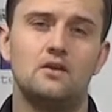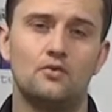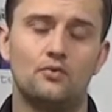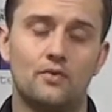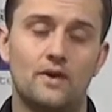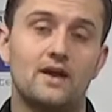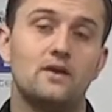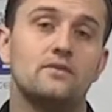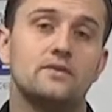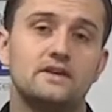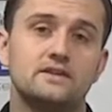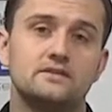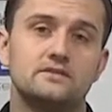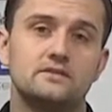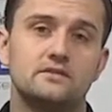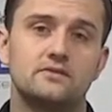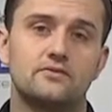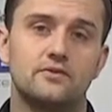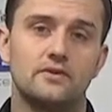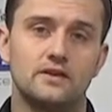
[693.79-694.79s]
around that
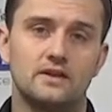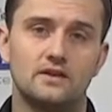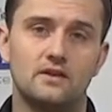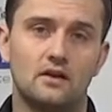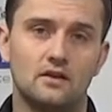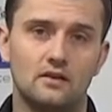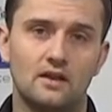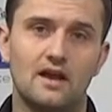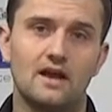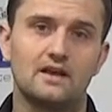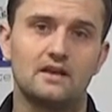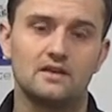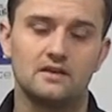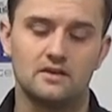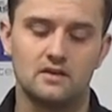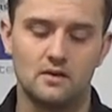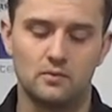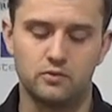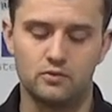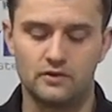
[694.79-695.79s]
Zerg fitting, a locking
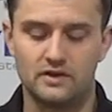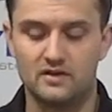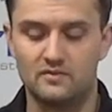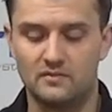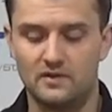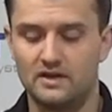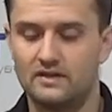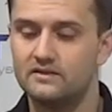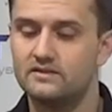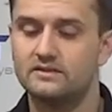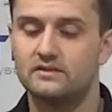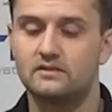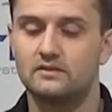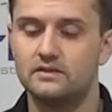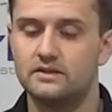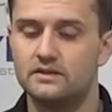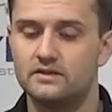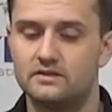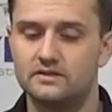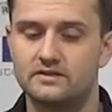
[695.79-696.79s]
coupler can make this
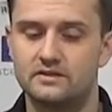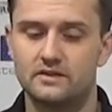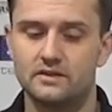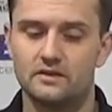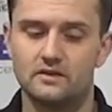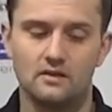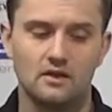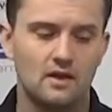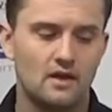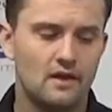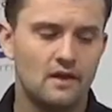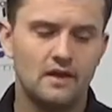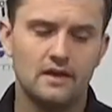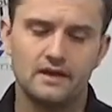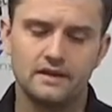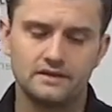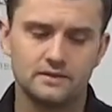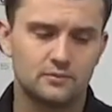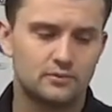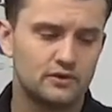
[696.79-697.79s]
cleaner still.
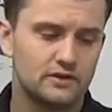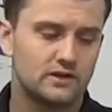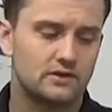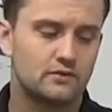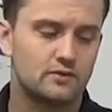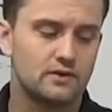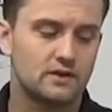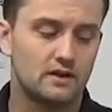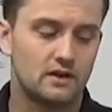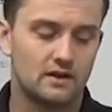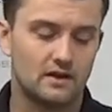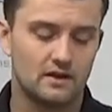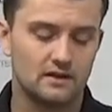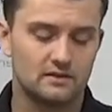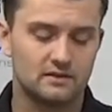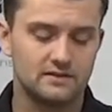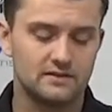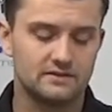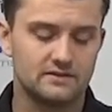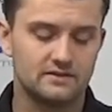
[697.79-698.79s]
It's a pretty clean, uh,
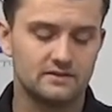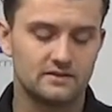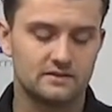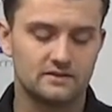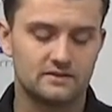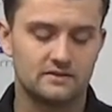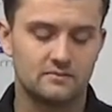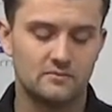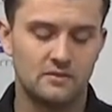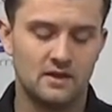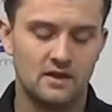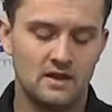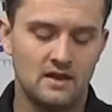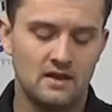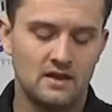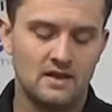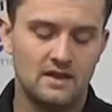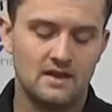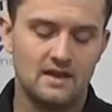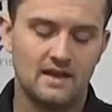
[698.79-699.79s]
clean system
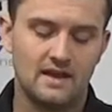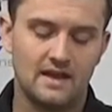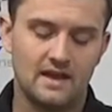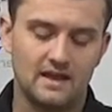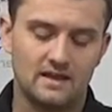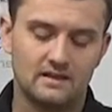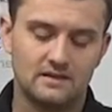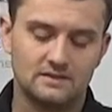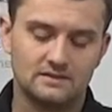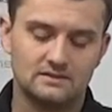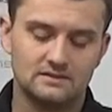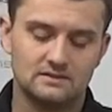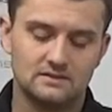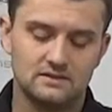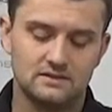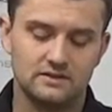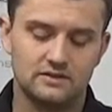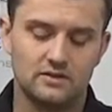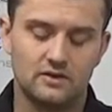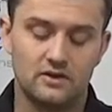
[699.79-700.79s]
and
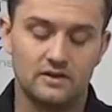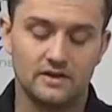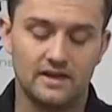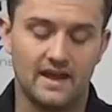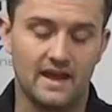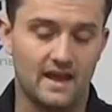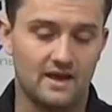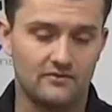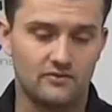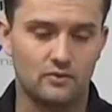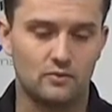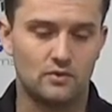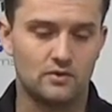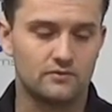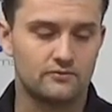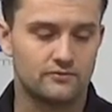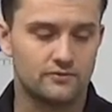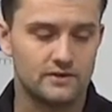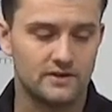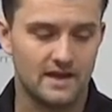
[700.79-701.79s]
you already have the one
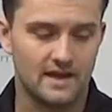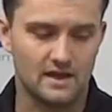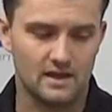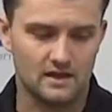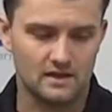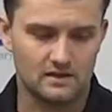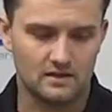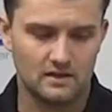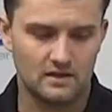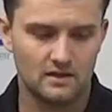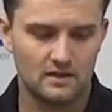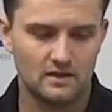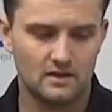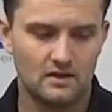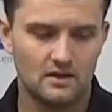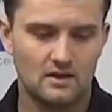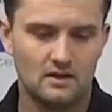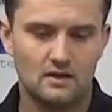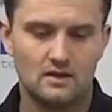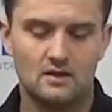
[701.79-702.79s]
free hand.
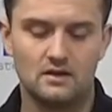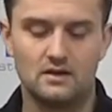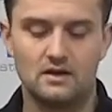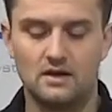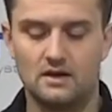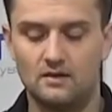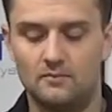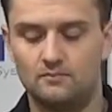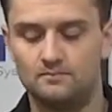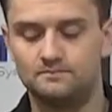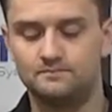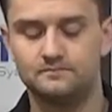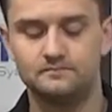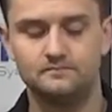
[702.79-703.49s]
Um,